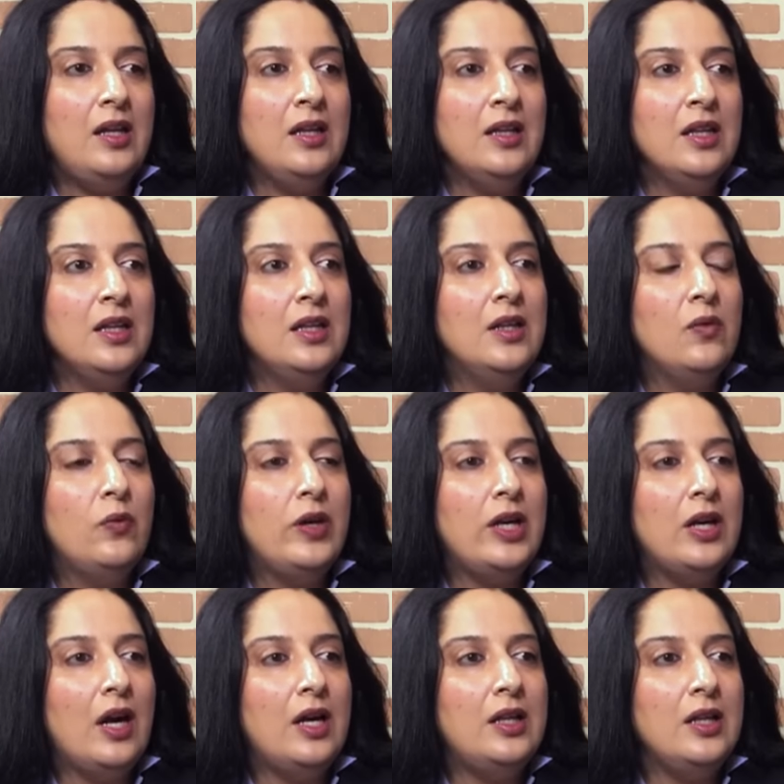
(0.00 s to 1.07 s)
think that the
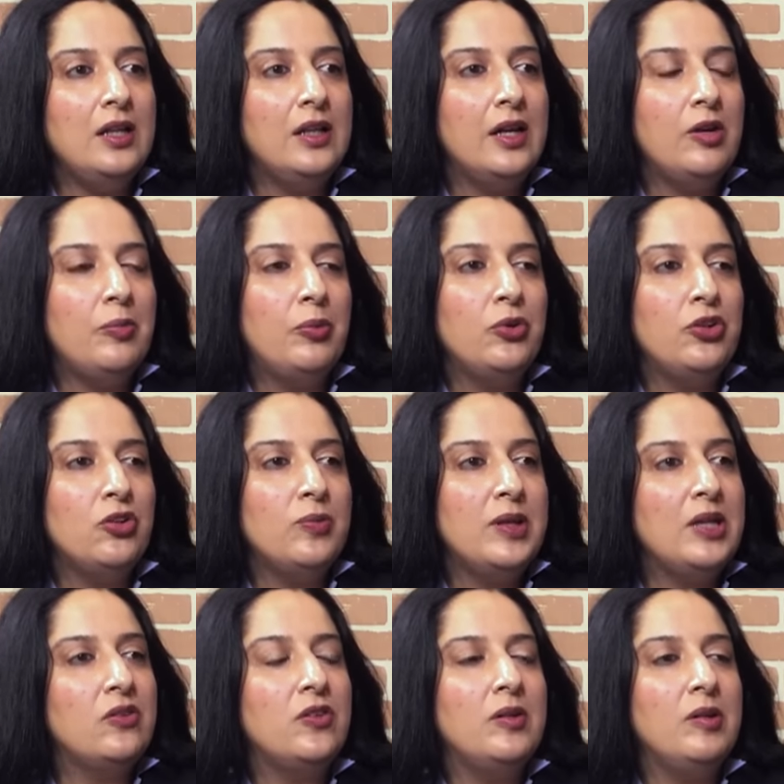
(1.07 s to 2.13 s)
way I think their approach has been
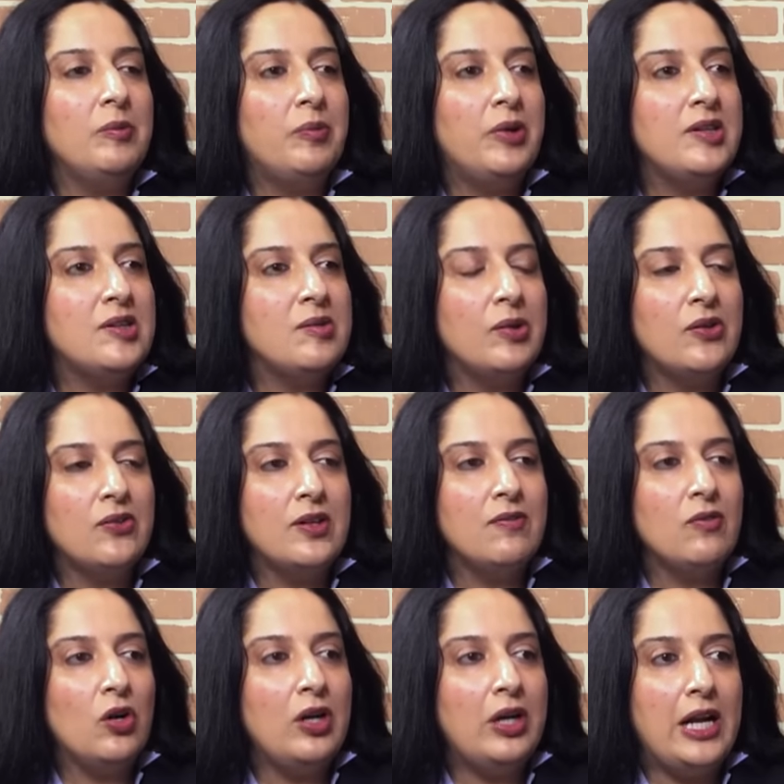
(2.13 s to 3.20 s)
extremely brazen because they've
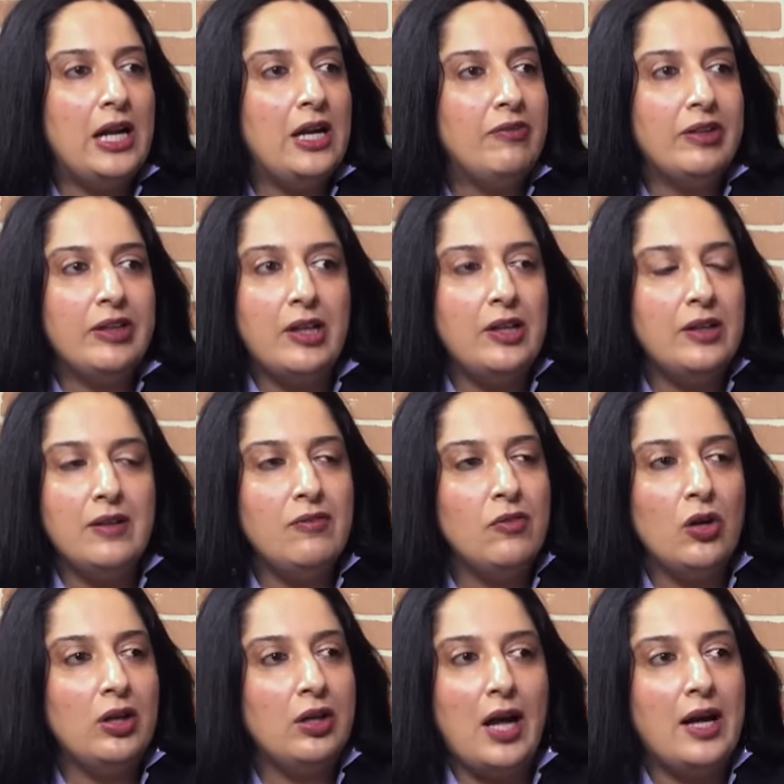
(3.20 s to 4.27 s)
not dealt with any they've
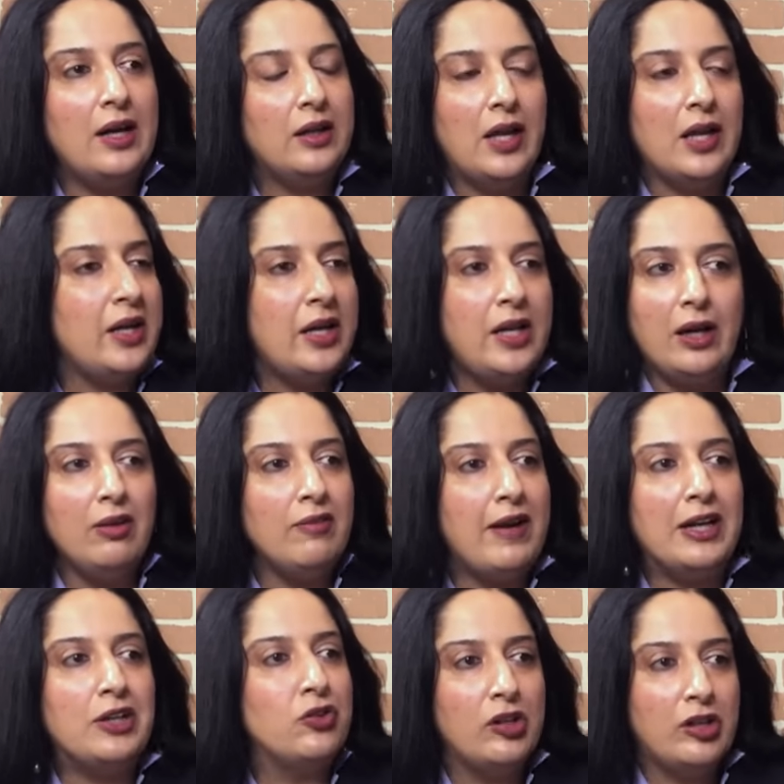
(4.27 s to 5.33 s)
not done any kind of
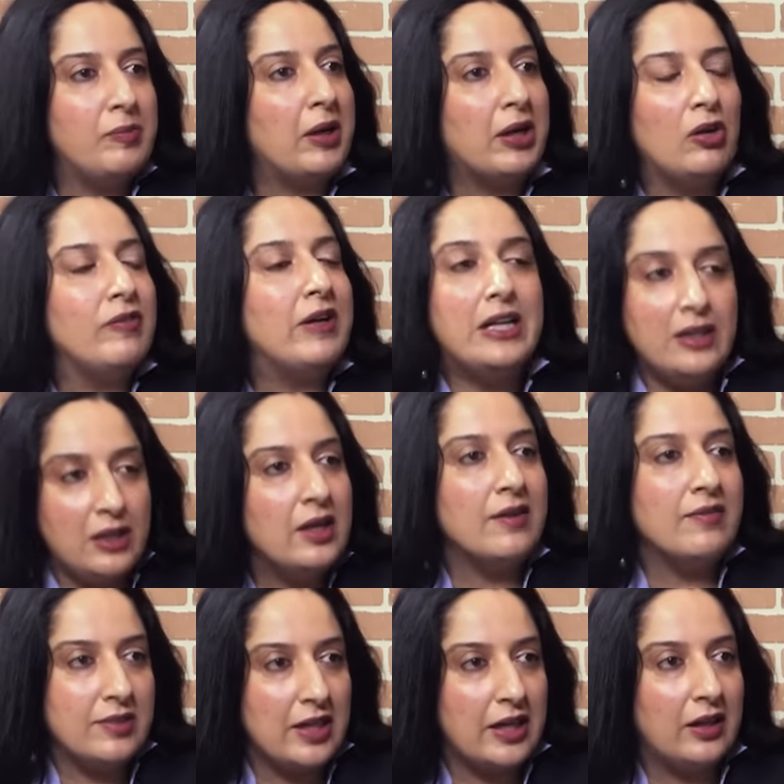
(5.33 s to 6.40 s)
factual rebuttal of anything I've
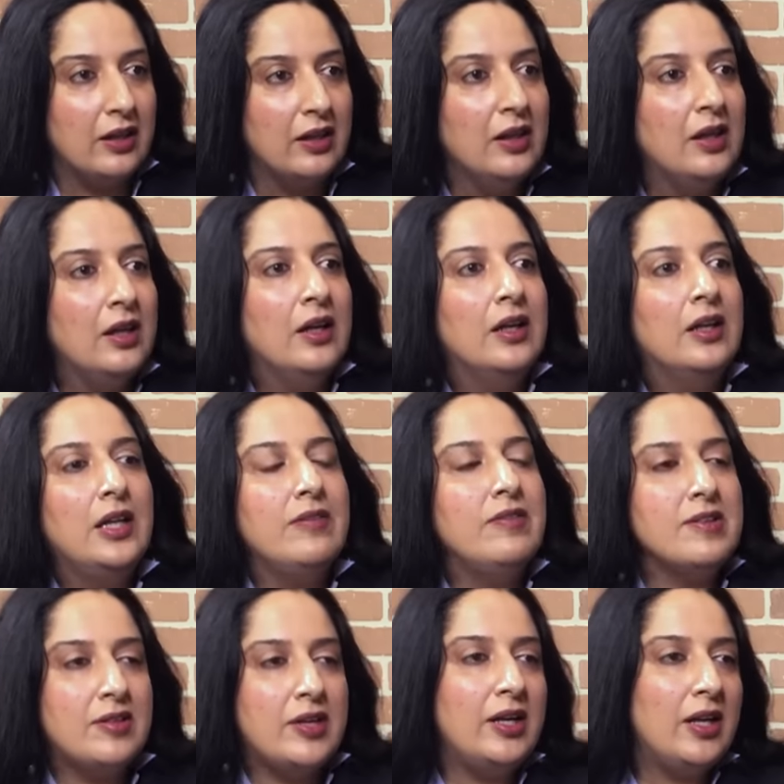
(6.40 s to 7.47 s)
said. Hmm. They've
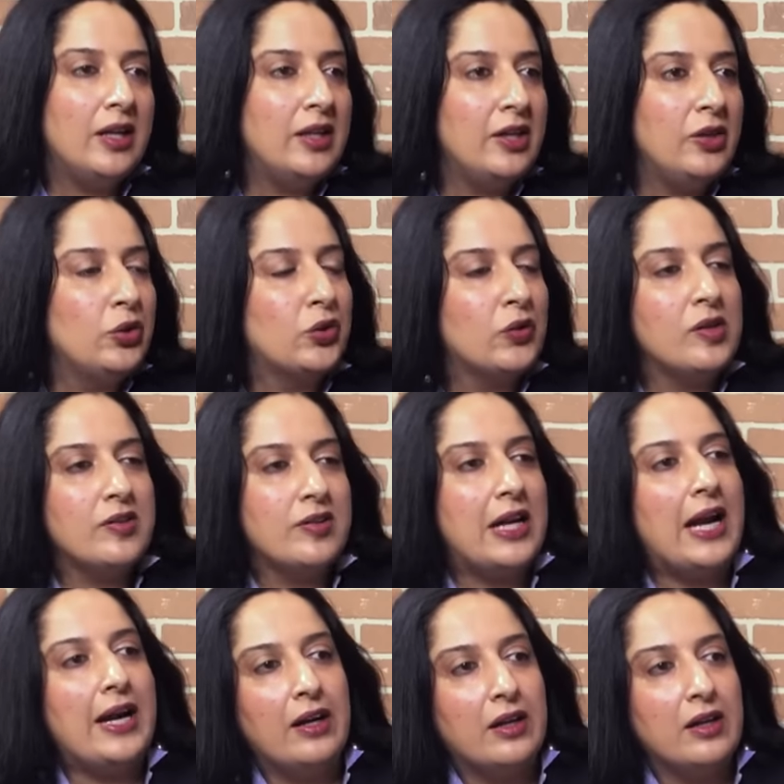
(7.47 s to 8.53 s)
instead done their usual
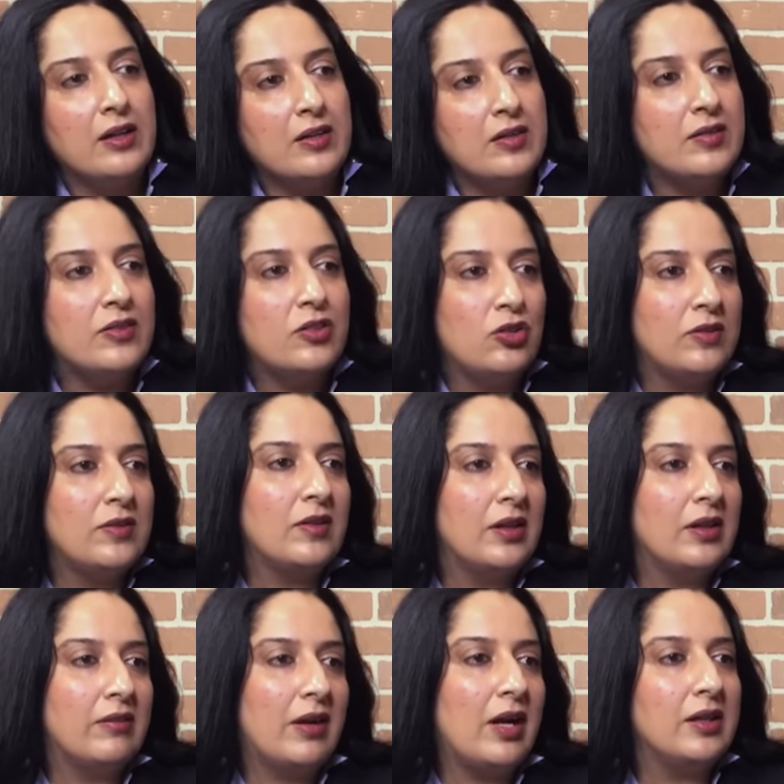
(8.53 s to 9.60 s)
slanderous,
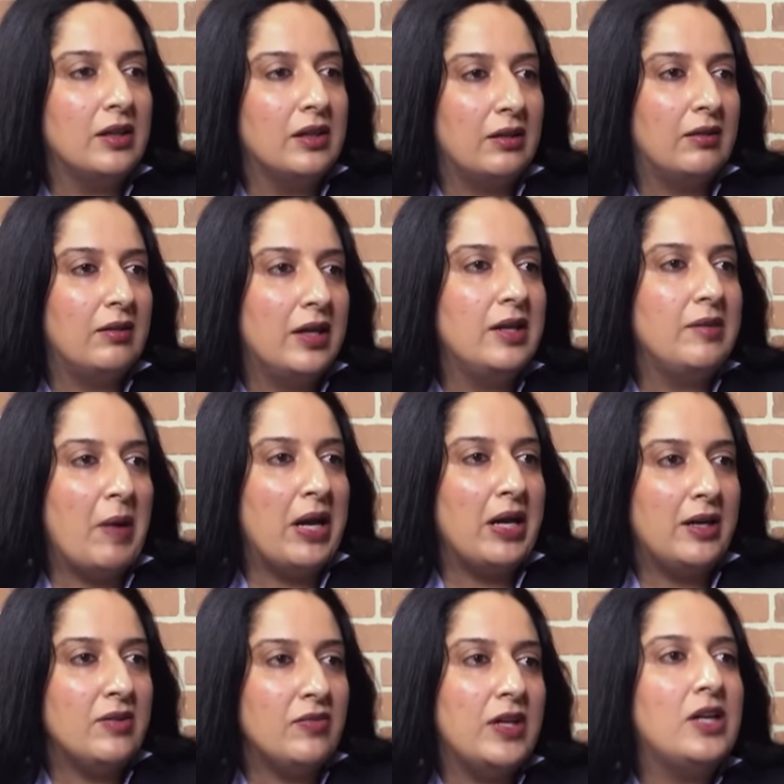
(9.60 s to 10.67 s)
uh, rather in my
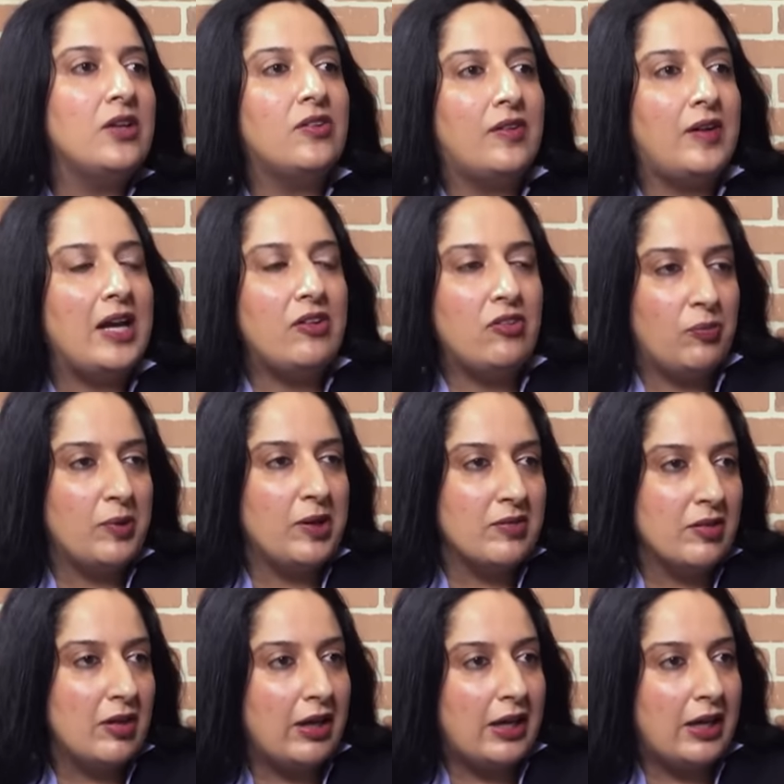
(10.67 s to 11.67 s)
case very stretched personal